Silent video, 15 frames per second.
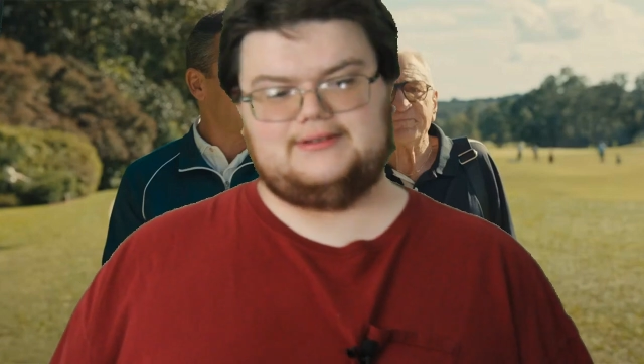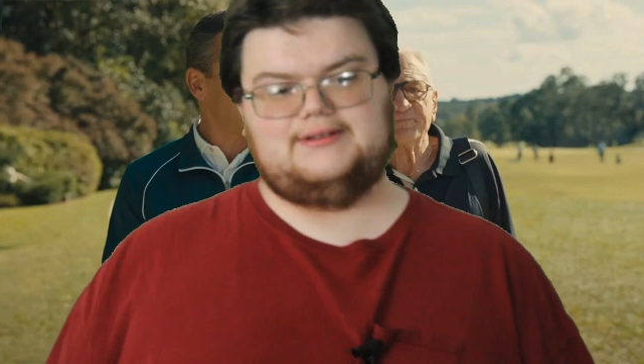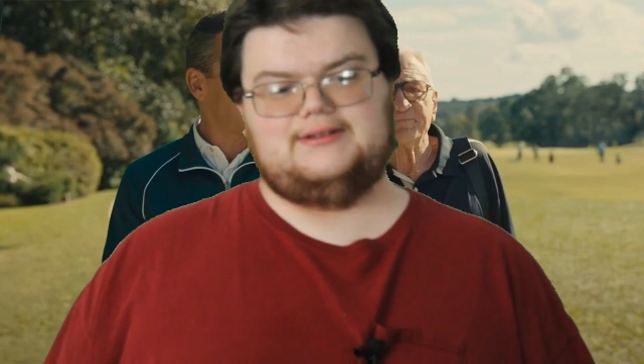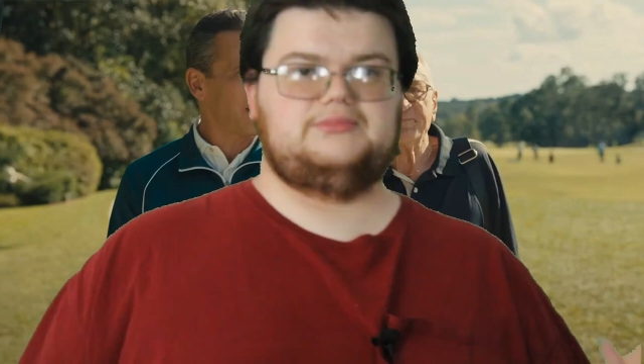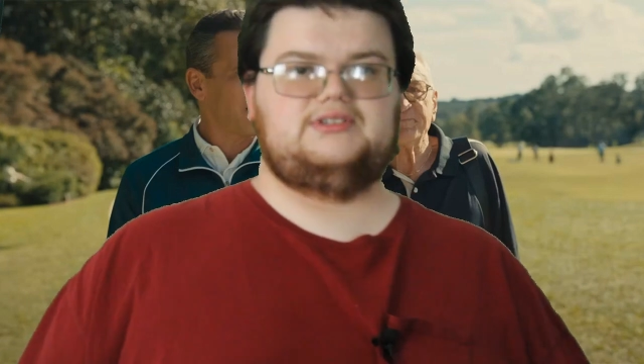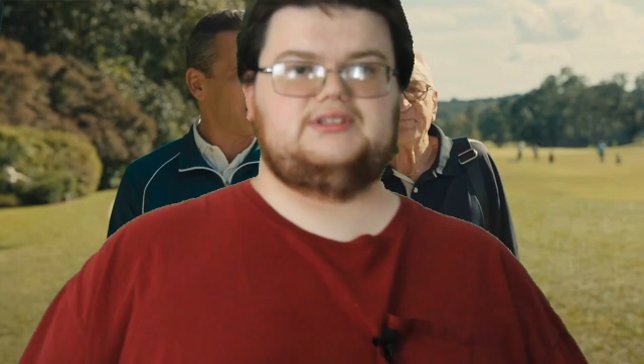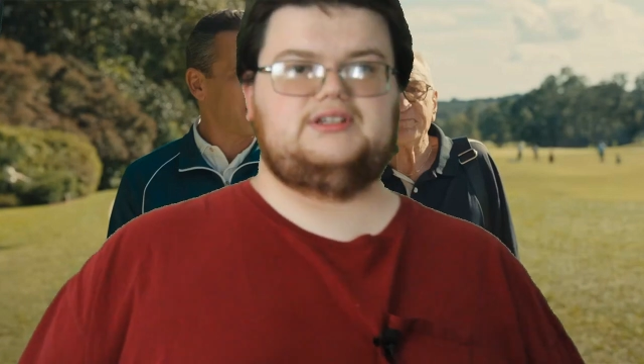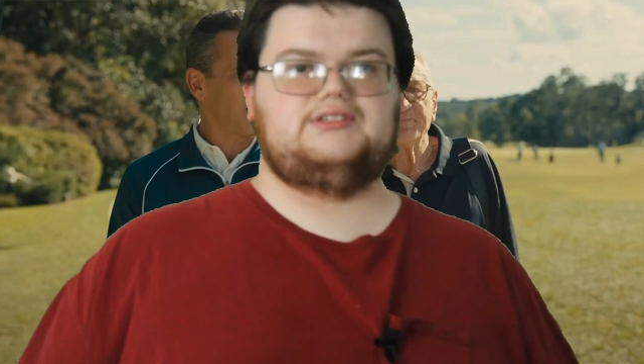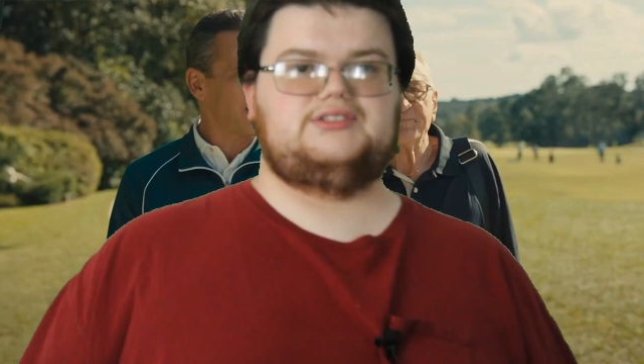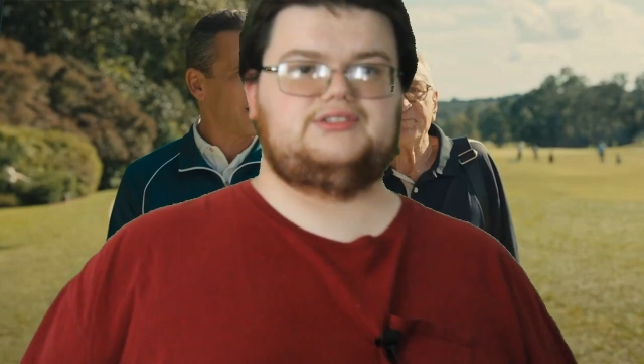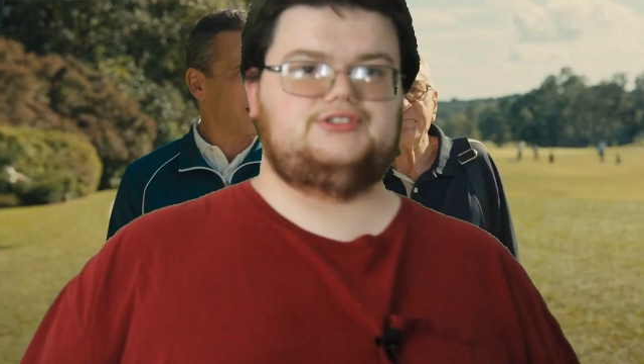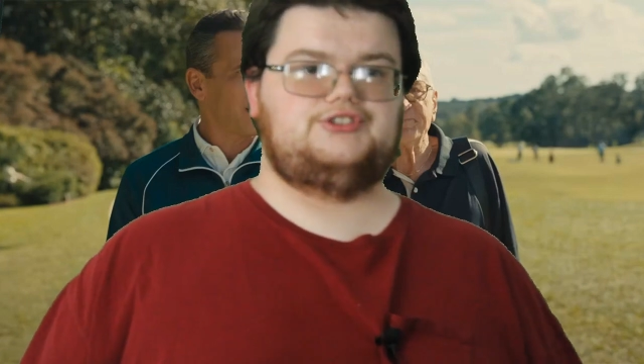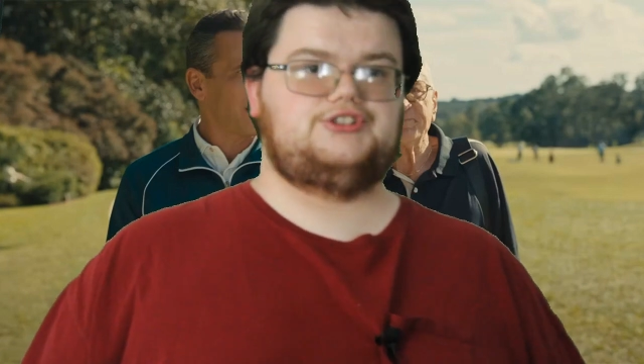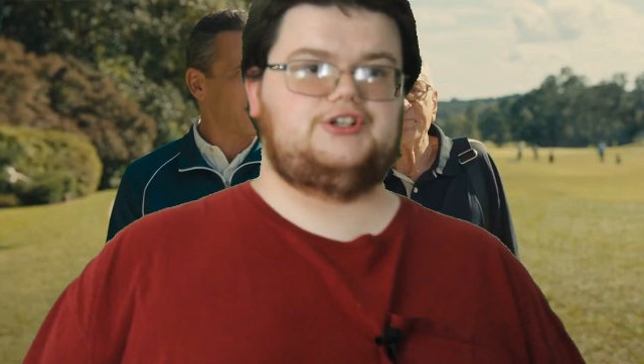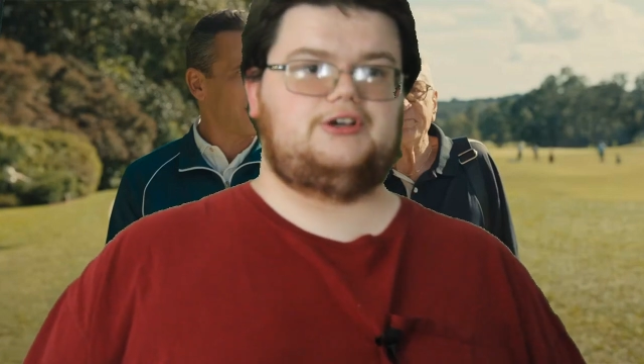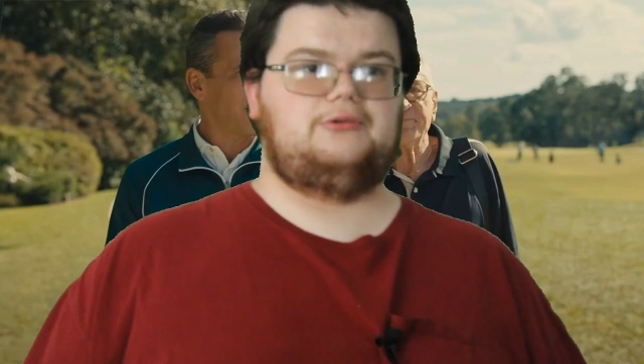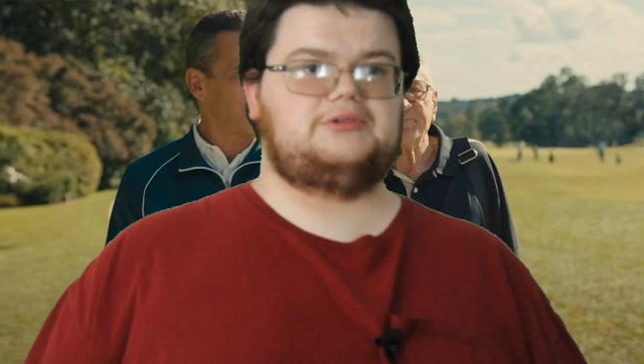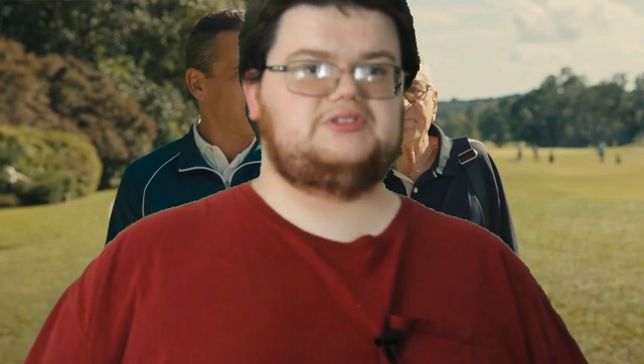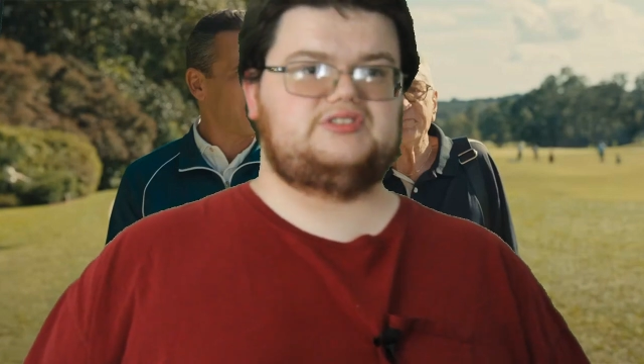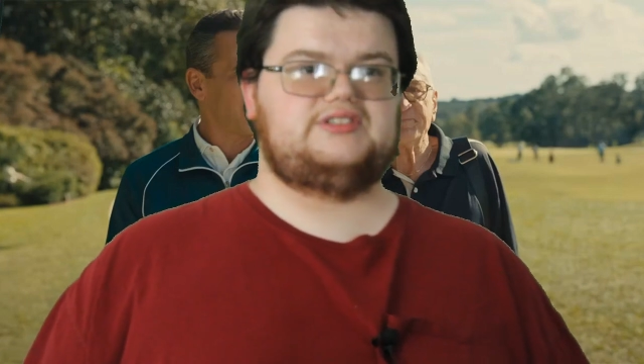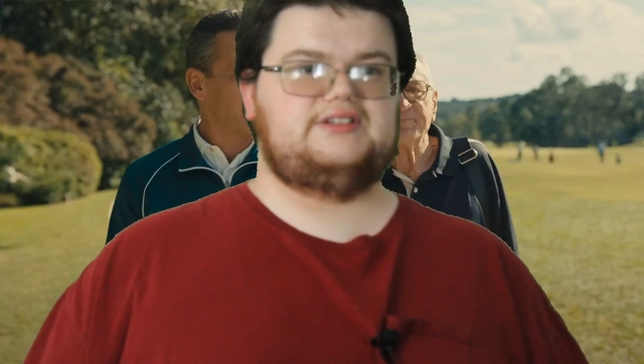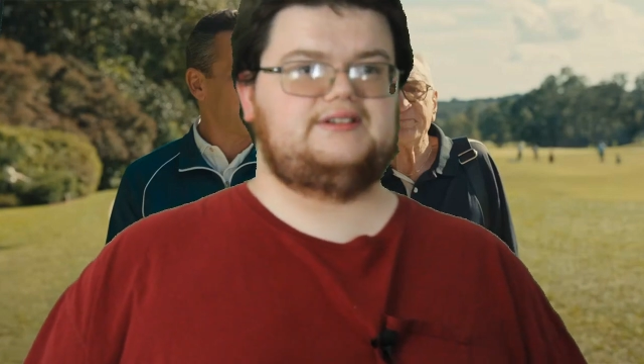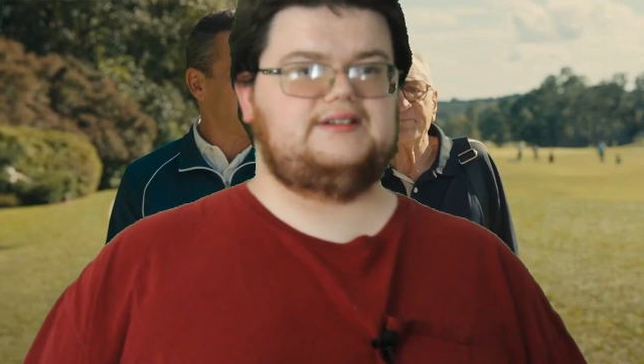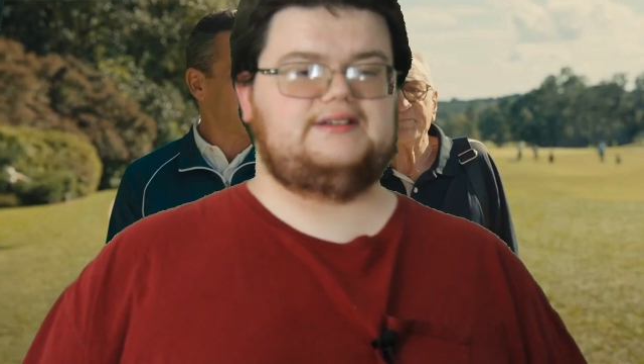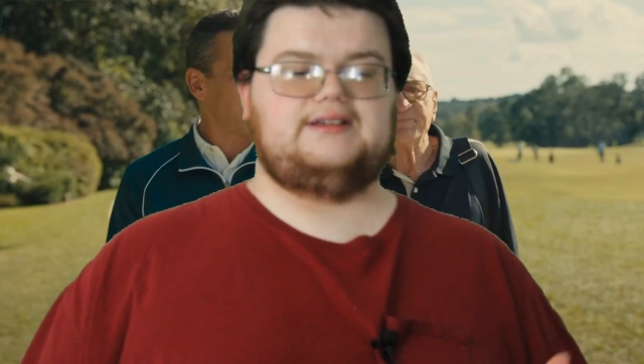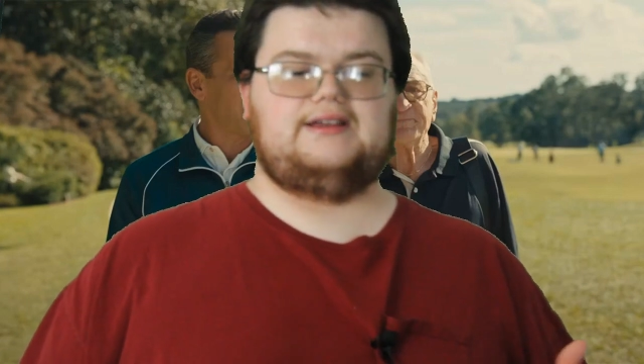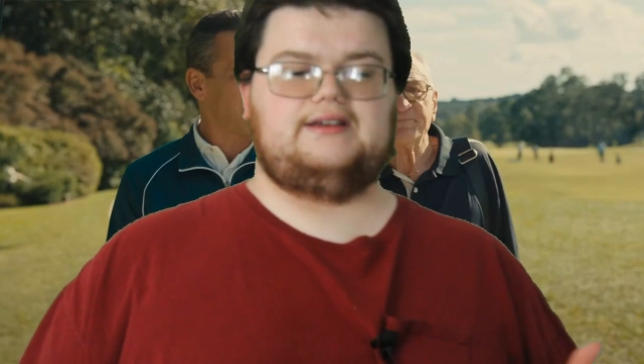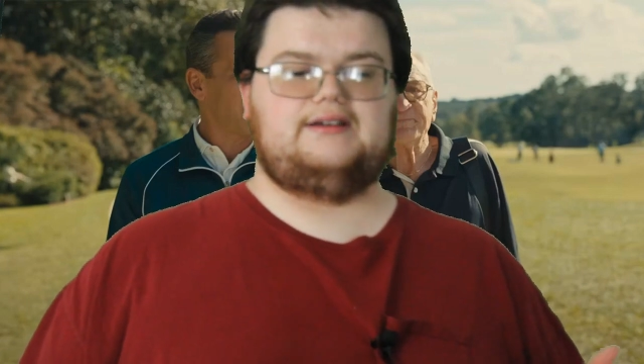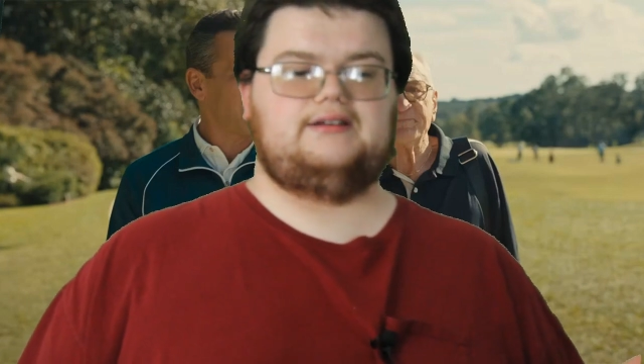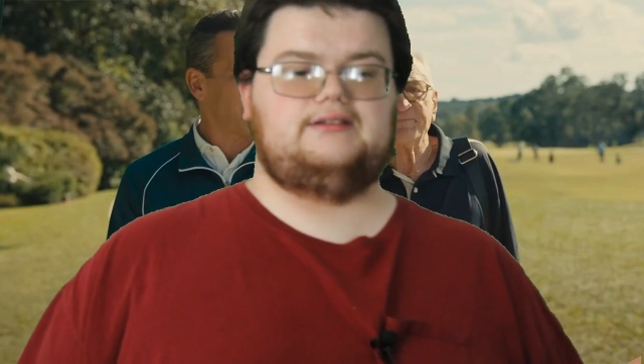Some decent jokes in
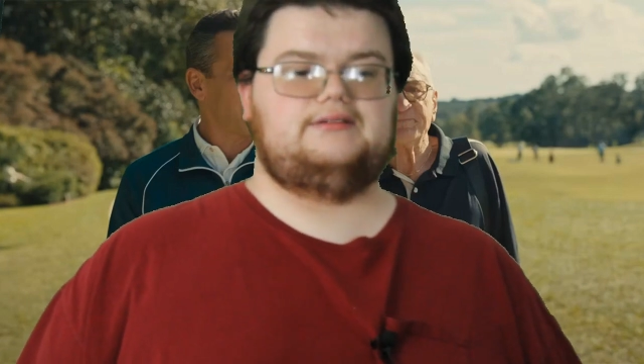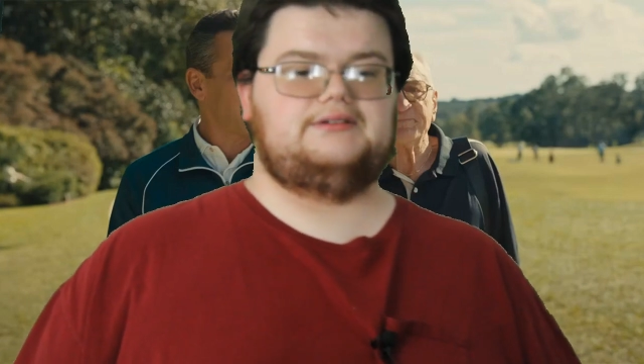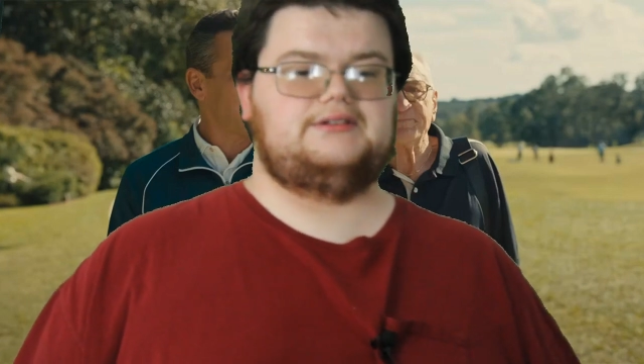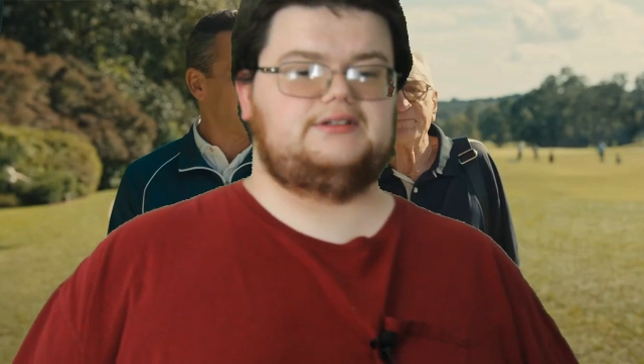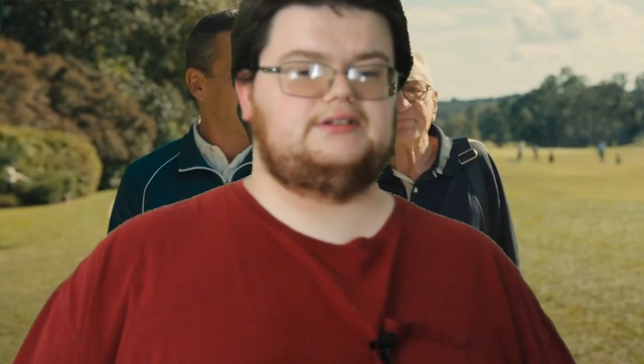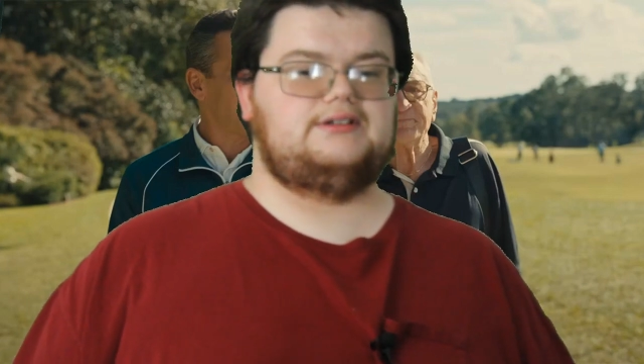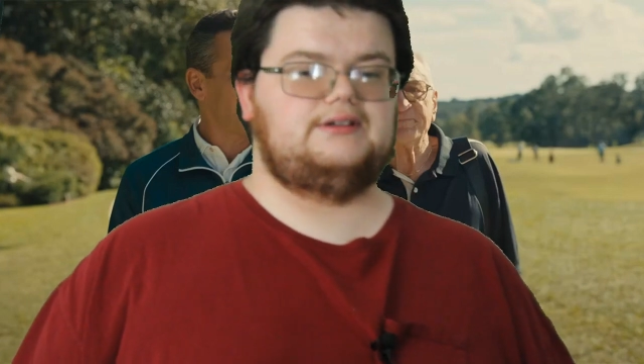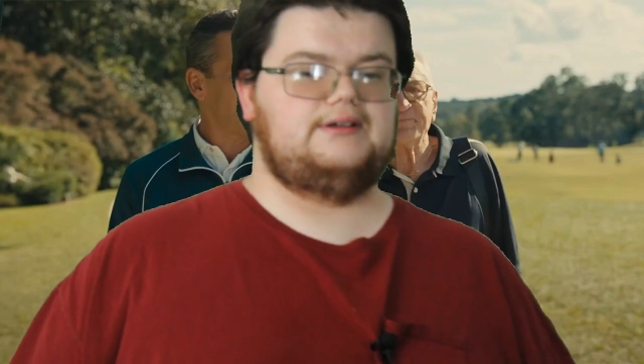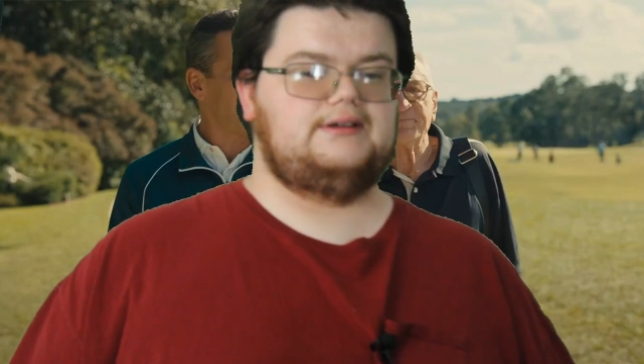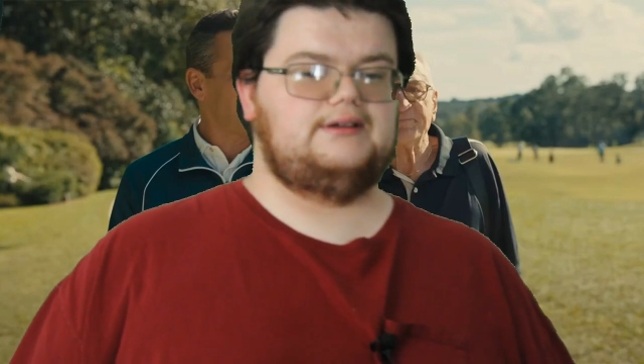it, and,